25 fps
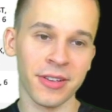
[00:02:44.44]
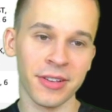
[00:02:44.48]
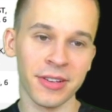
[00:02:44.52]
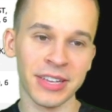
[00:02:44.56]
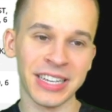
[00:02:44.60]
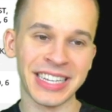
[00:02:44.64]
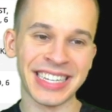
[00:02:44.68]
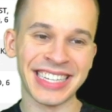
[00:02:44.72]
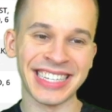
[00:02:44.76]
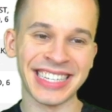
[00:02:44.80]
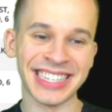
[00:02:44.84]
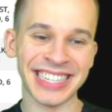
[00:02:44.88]

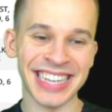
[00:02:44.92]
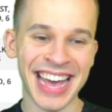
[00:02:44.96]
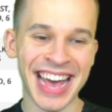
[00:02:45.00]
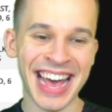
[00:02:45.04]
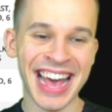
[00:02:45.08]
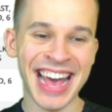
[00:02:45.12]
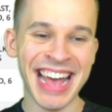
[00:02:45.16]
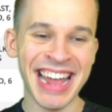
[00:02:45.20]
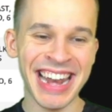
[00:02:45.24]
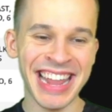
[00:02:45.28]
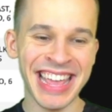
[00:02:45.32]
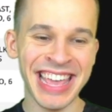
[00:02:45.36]

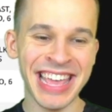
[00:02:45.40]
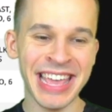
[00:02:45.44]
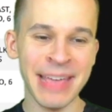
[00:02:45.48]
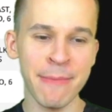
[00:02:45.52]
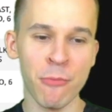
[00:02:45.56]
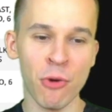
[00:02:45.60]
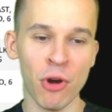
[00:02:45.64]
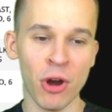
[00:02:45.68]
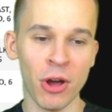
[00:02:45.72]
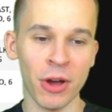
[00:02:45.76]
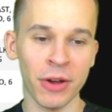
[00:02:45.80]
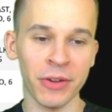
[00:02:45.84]
Scotty
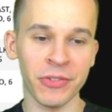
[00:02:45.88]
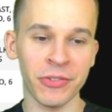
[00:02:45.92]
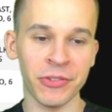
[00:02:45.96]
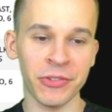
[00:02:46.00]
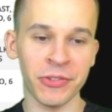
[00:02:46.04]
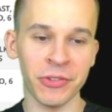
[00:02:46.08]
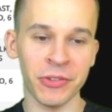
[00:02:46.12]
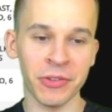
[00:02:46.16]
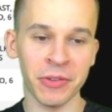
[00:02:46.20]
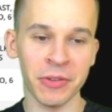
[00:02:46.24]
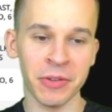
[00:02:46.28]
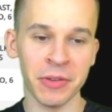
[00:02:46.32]

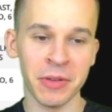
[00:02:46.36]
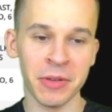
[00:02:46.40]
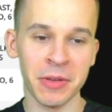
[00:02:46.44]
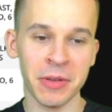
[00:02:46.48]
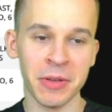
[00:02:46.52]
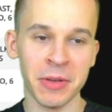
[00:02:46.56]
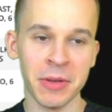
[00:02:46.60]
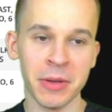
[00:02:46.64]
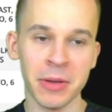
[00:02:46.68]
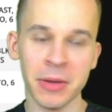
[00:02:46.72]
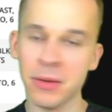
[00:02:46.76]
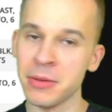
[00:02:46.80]
Brooks.
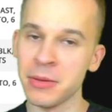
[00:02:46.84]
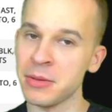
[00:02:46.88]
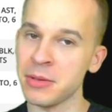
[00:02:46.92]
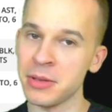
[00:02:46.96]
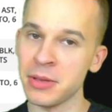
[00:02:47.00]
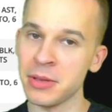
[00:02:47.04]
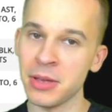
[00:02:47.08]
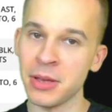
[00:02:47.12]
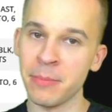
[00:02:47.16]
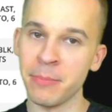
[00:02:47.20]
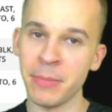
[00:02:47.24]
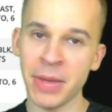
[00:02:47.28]

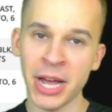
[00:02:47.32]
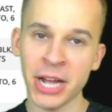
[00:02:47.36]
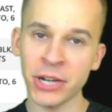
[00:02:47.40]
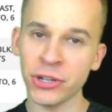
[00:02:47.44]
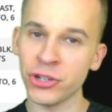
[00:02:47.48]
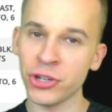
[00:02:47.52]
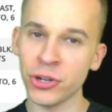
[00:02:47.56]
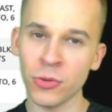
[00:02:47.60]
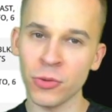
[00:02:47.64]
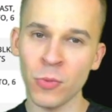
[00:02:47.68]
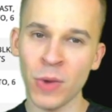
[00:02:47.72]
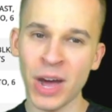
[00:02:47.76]
Not
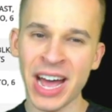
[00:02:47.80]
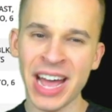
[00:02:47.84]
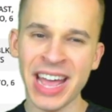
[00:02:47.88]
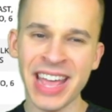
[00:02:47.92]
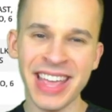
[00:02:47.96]
sure why